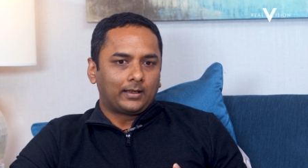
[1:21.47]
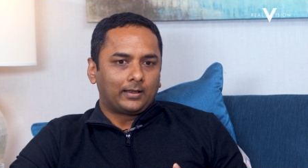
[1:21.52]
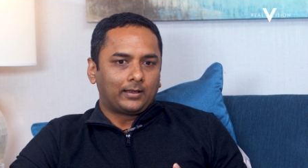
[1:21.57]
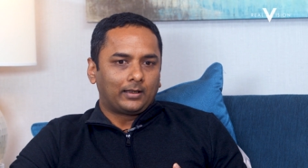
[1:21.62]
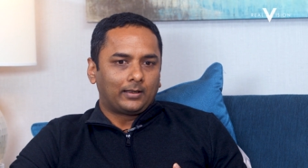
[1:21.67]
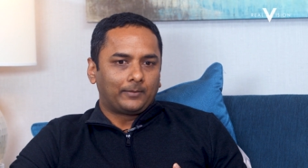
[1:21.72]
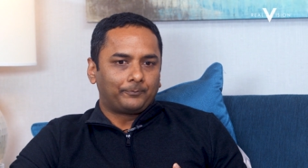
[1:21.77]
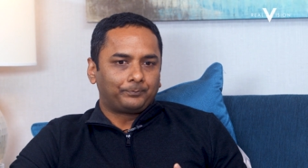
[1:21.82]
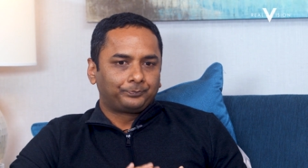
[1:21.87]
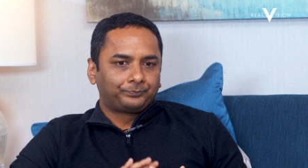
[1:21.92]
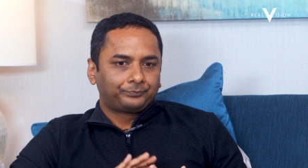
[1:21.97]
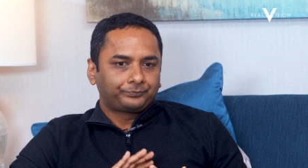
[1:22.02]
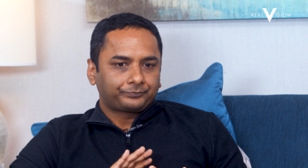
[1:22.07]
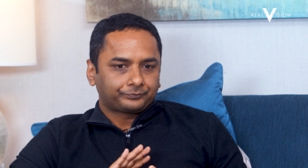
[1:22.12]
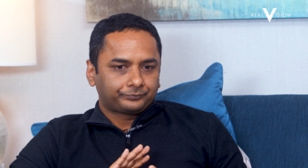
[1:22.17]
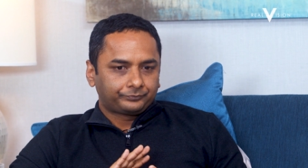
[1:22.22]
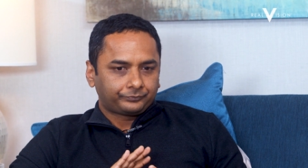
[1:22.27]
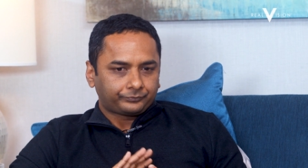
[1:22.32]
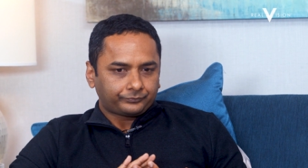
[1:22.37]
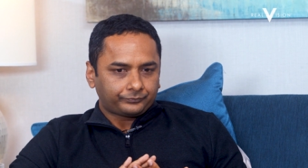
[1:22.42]
Uh,
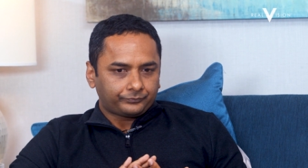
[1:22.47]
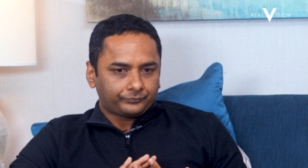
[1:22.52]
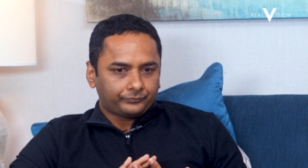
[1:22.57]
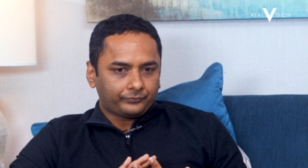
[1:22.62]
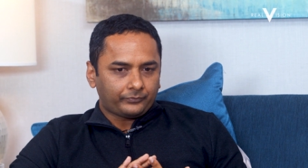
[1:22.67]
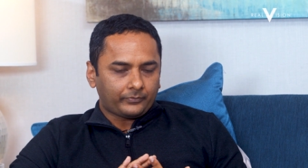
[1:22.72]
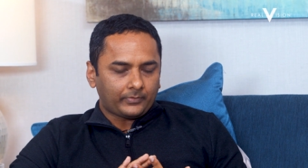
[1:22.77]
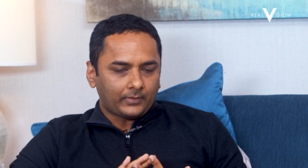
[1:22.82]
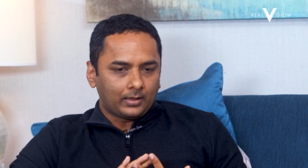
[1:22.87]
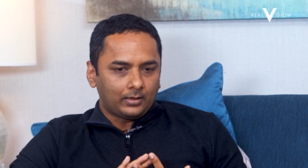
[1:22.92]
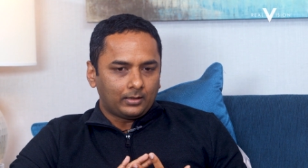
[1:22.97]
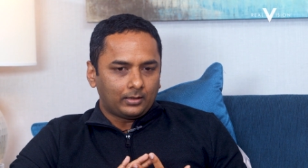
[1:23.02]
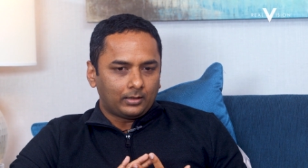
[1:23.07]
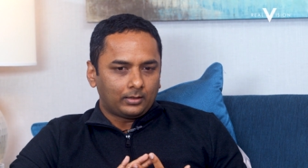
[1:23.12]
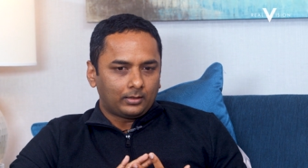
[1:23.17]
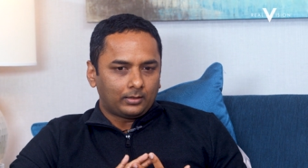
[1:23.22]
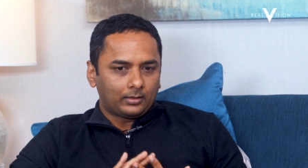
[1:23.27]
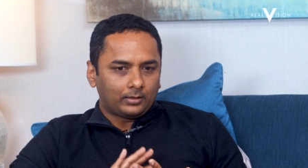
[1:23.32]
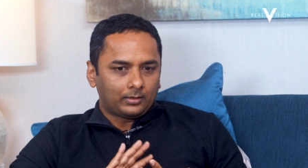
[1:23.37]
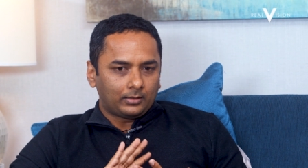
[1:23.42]

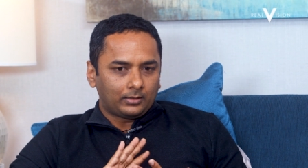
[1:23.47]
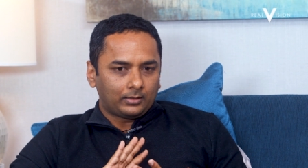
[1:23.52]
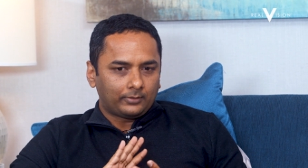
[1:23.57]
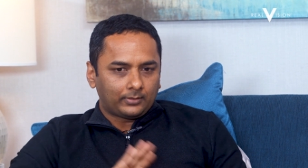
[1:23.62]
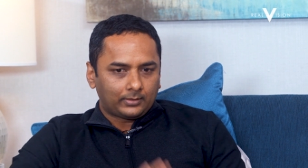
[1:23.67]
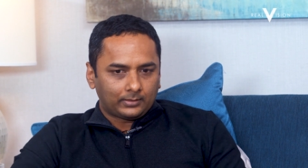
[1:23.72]
uh,